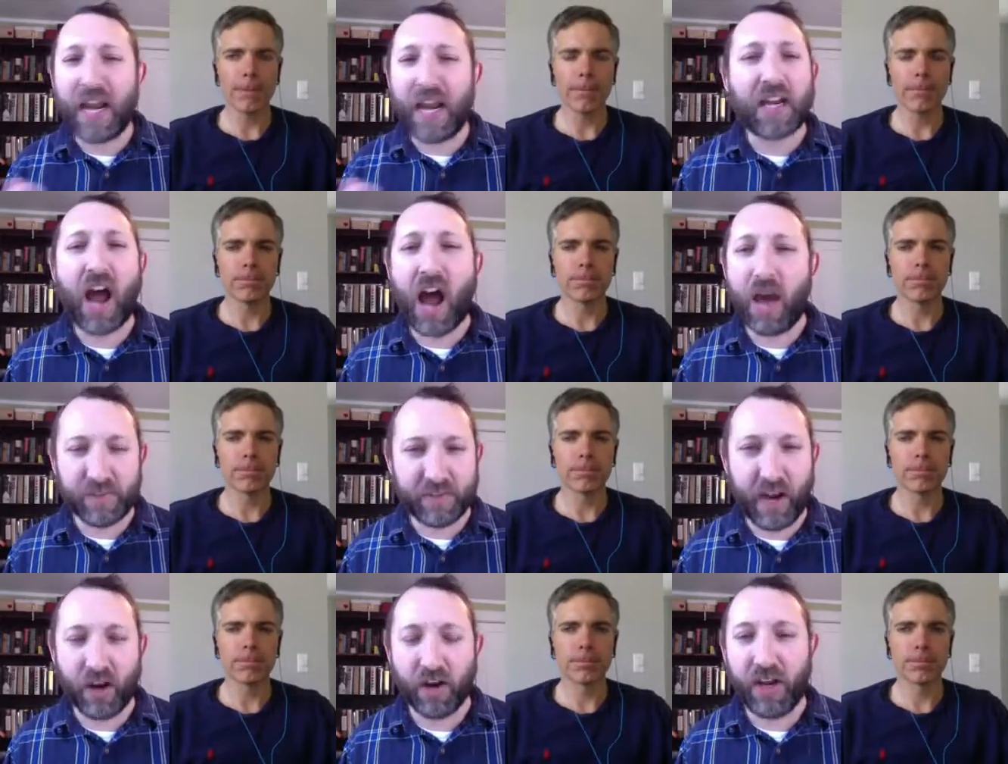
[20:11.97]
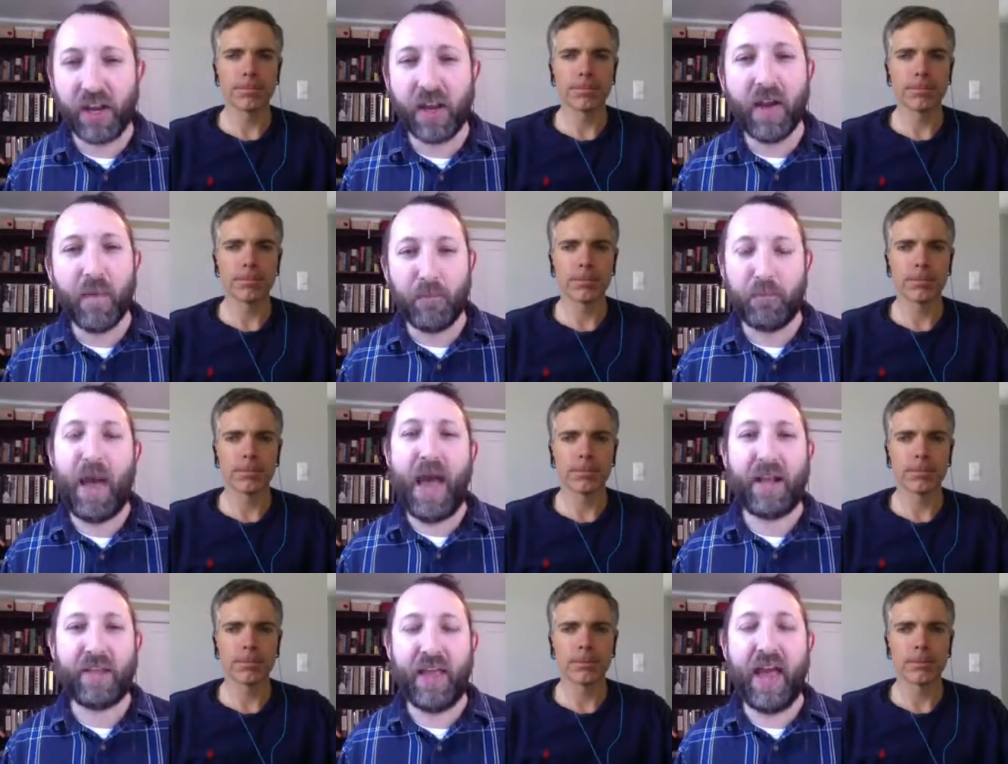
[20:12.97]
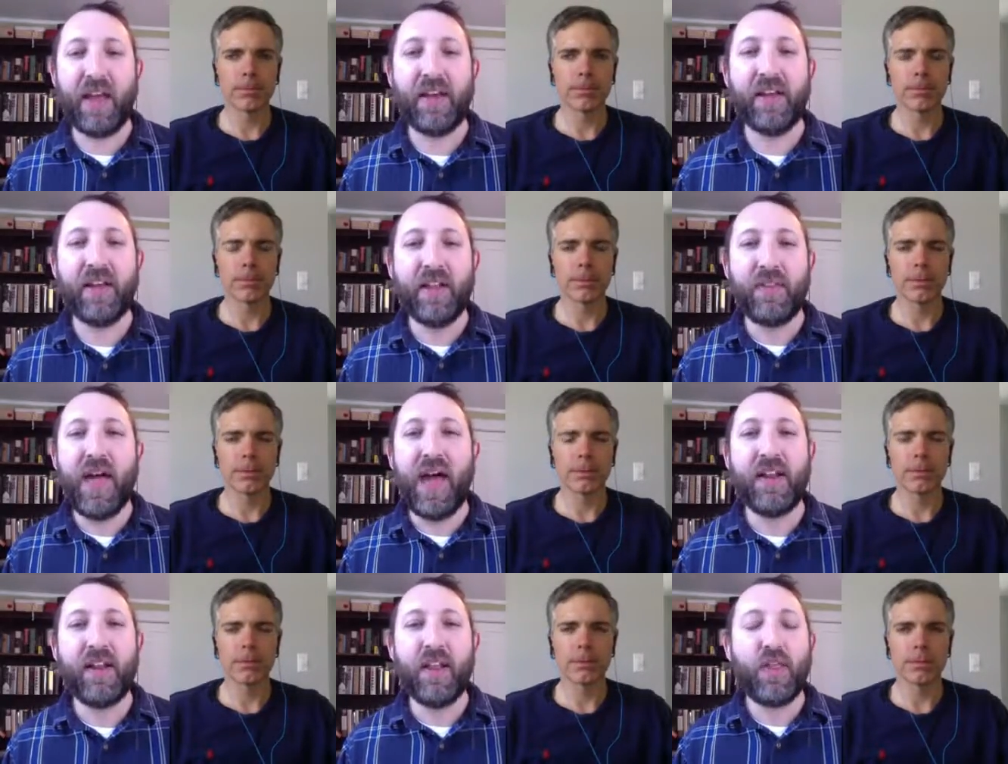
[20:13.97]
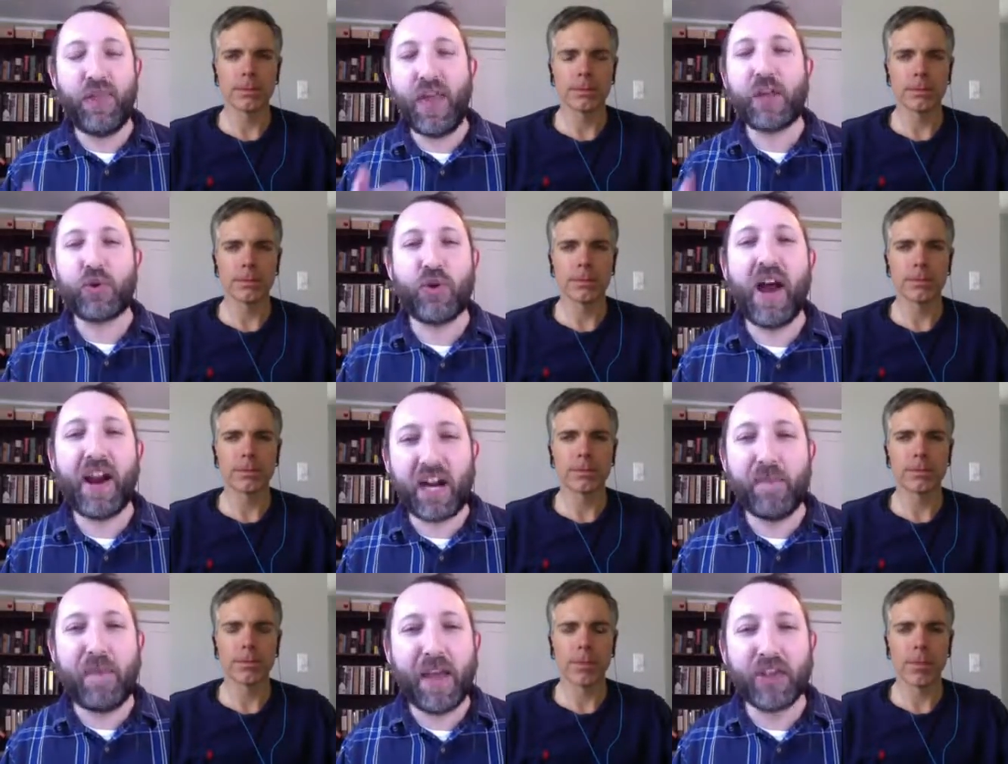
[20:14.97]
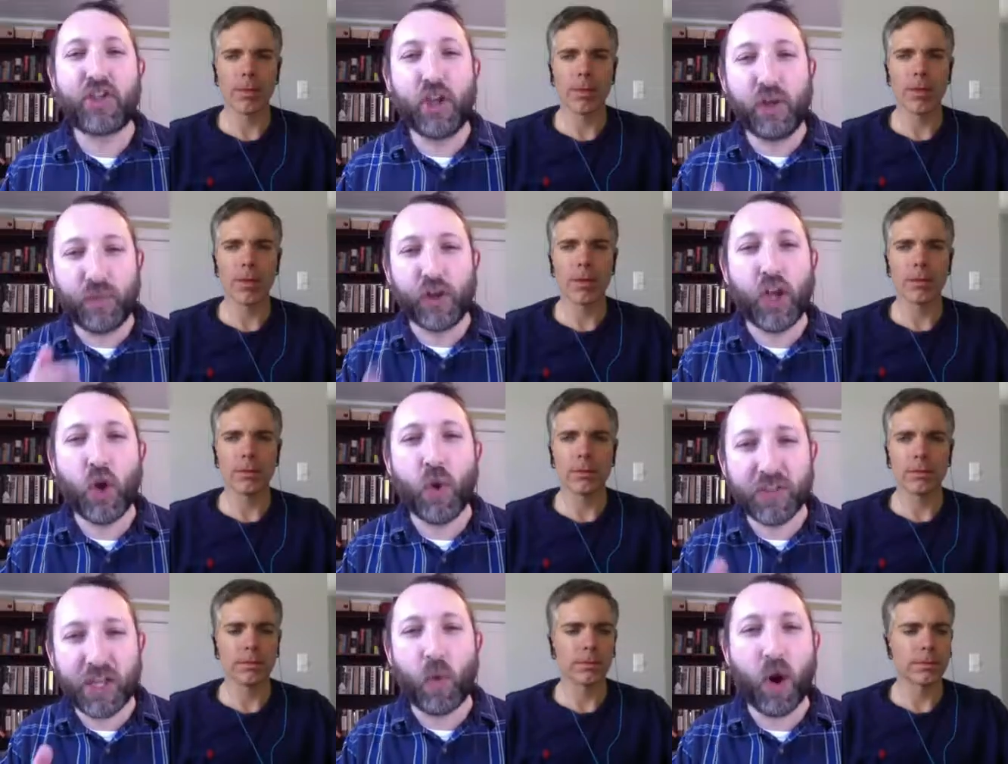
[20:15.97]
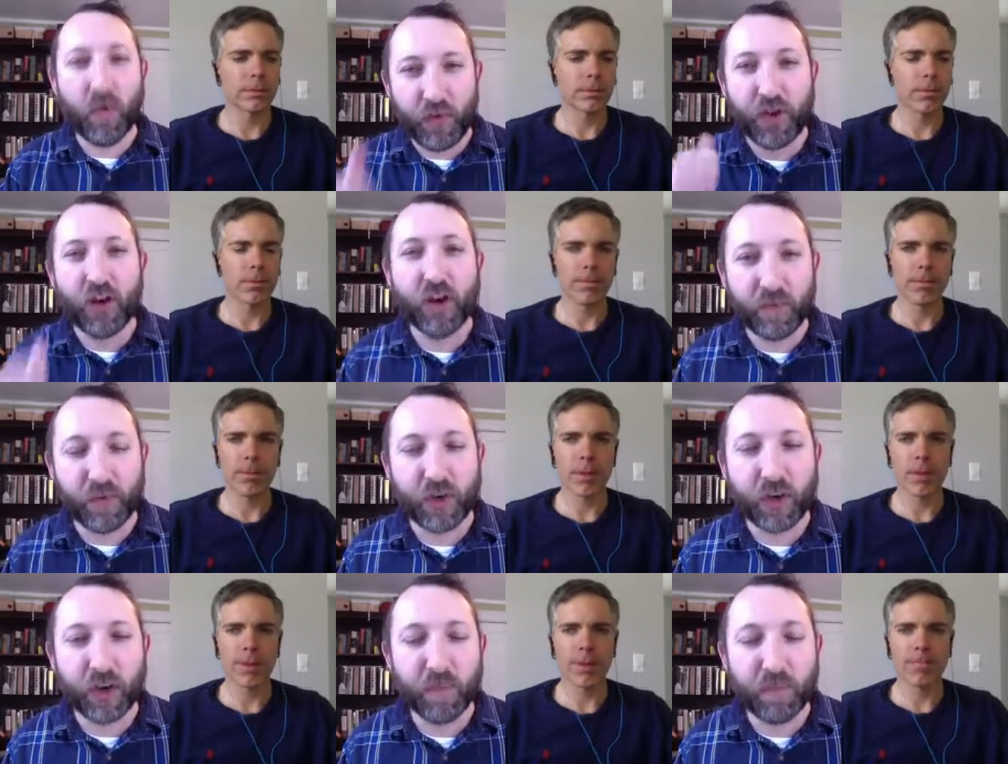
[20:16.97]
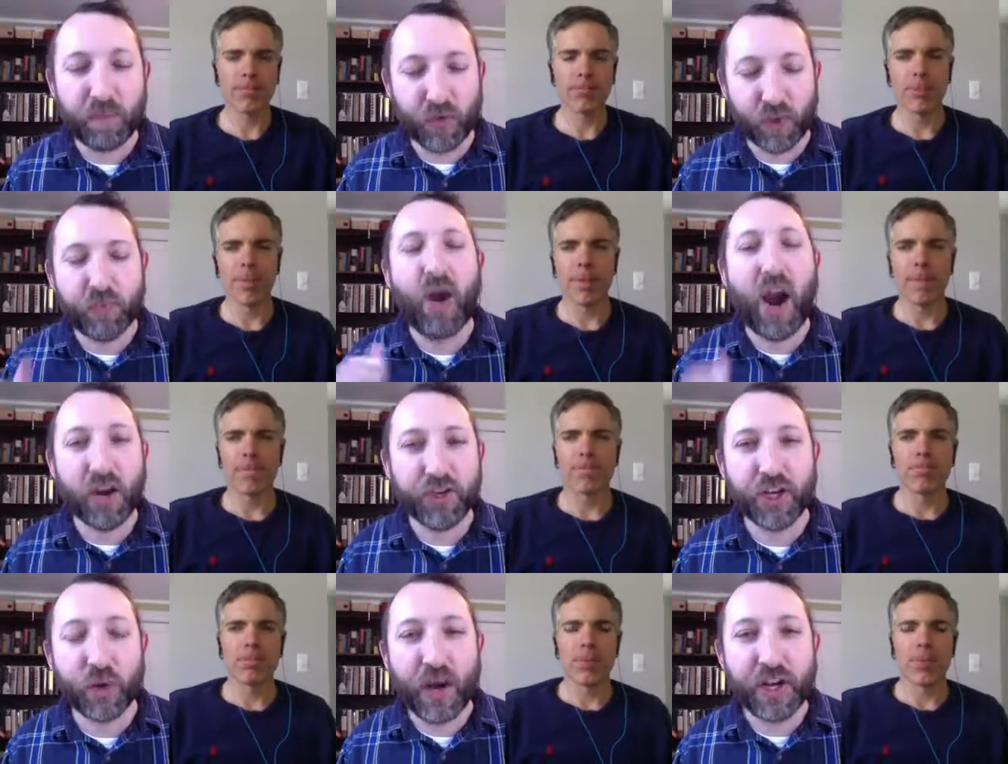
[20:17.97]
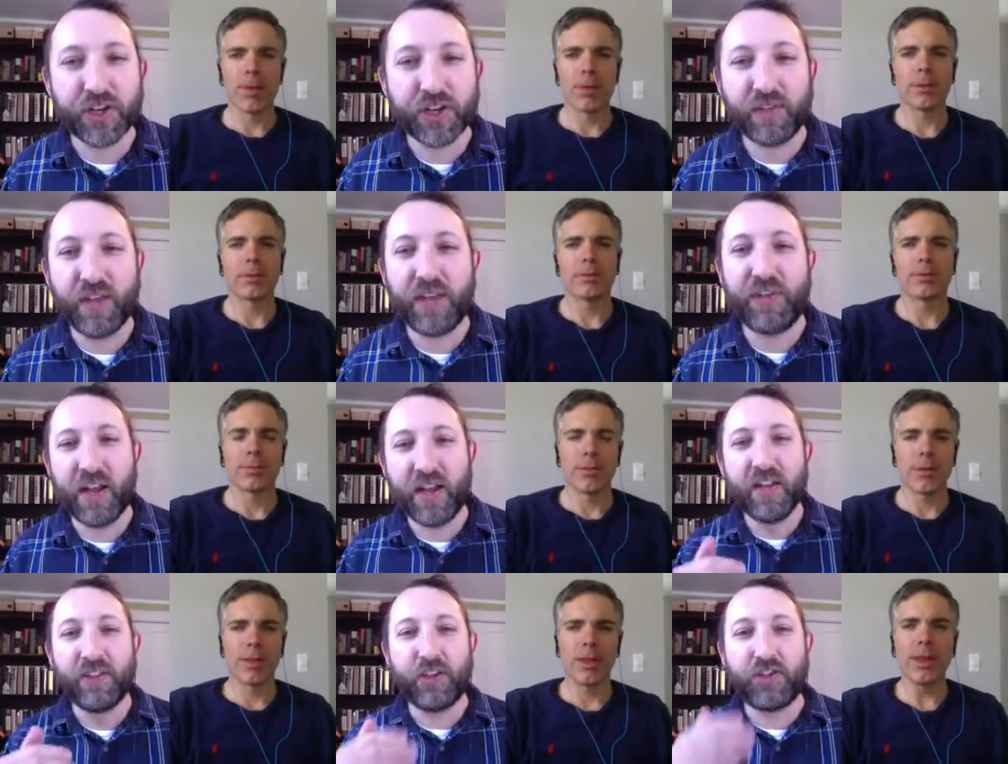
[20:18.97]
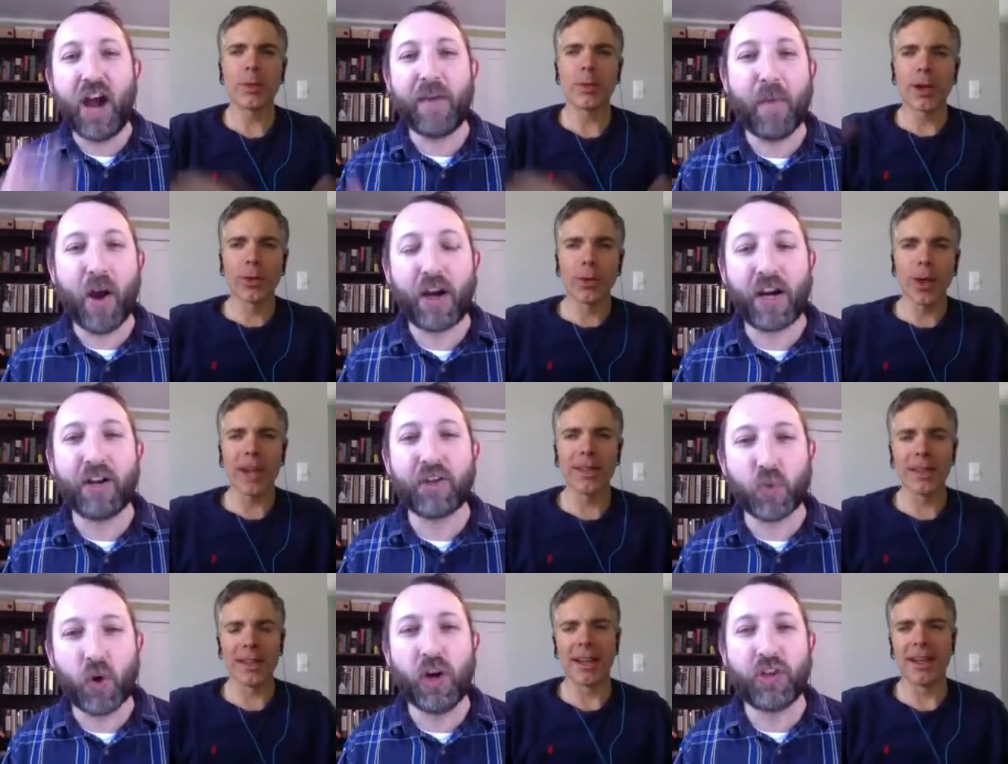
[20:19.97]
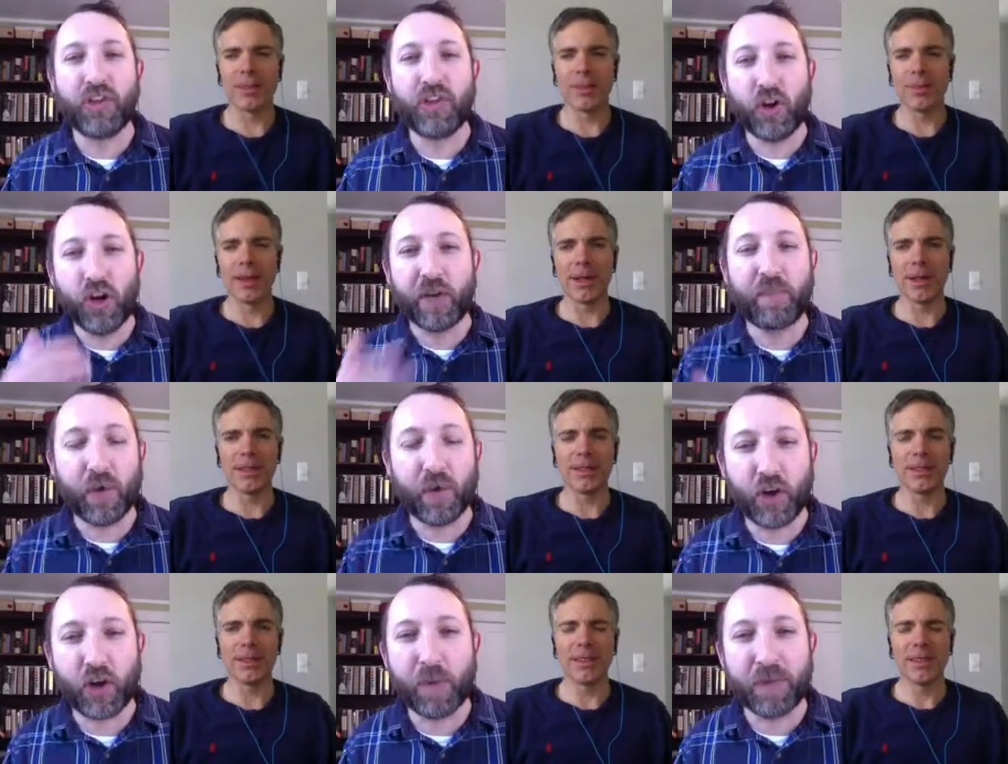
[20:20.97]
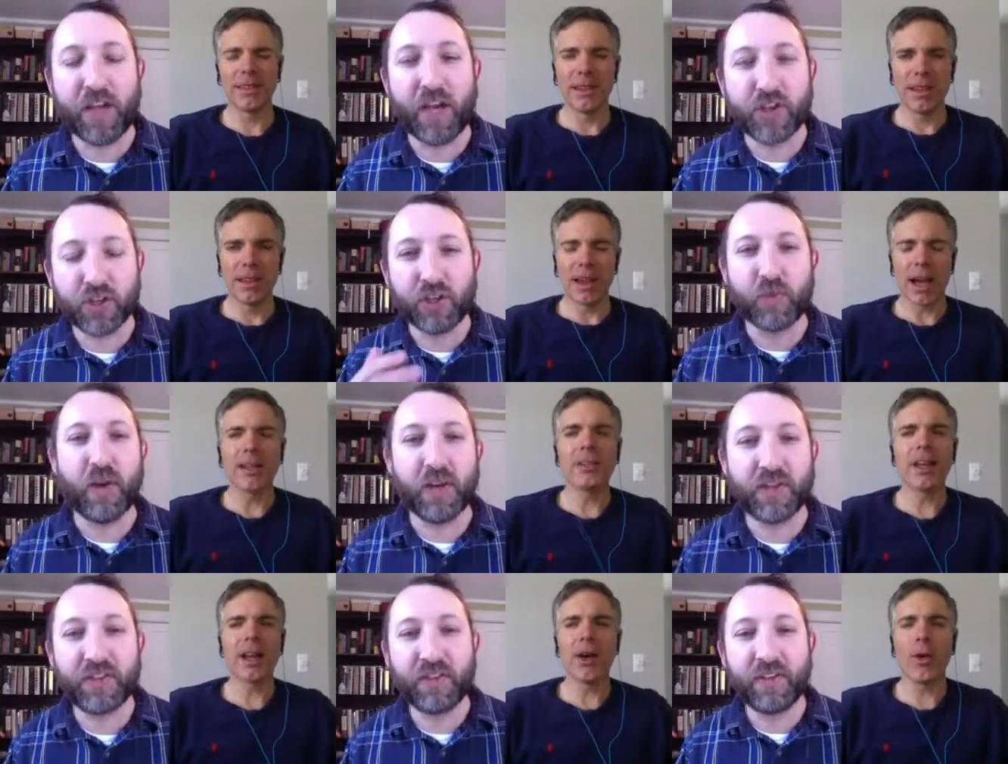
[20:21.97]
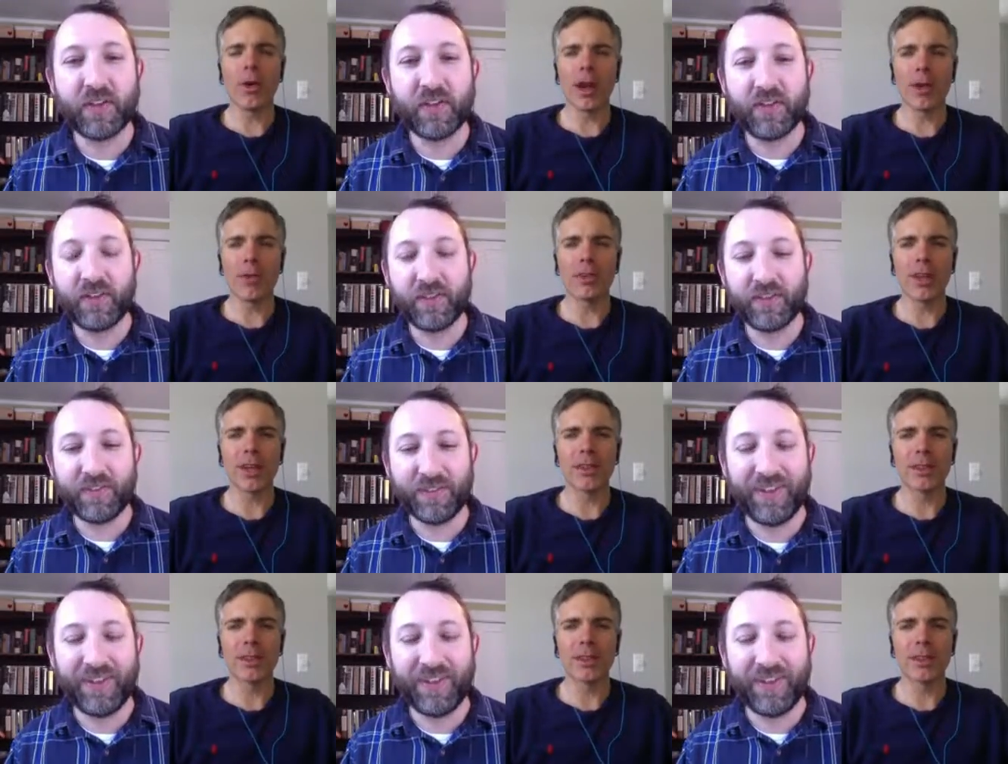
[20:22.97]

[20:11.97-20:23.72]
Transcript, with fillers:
Speaker 1: of commentary back then that things were not going to be as good for you as they were for your for your for the prior generation. That the, the job market is worse, 90s, and your earning, your earning potential. I just worse. had a whole conversation.